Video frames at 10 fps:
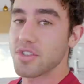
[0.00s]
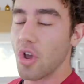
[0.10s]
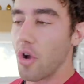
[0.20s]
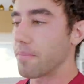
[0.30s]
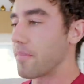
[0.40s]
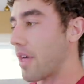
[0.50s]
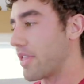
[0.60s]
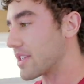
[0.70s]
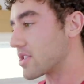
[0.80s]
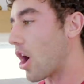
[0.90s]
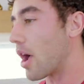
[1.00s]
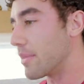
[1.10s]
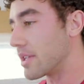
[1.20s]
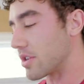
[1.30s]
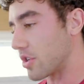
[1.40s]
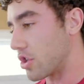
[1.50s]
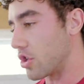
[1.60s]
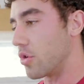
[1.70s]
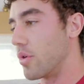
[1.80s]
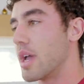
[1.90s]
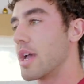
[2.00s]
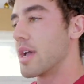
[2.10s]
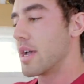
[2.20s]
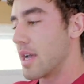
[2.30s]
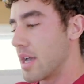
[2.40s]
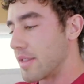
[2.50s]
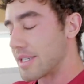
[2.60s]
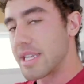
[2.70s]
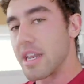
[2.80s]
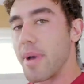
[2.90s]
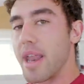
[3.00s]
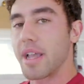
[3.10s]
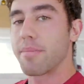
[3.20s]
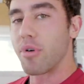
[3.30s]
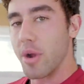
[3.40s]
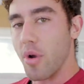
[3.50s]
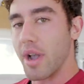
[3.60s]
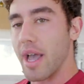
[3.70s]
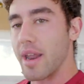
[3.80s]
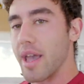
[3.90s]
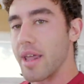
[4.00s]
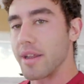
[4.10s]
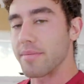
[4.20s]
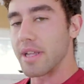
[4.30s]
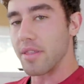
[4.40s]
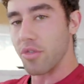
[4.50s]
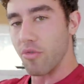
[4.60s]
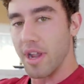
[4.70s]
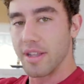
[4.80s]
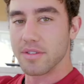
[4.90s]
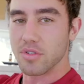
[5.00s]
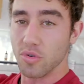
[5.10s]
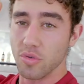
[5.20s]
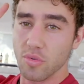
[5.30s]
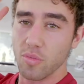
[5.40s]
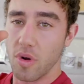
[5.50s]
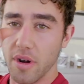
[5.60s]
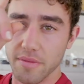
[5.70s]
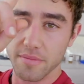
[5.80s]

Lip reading: So I think it's time to cue the cinematic pre-workout edit. In 3, 2, 1.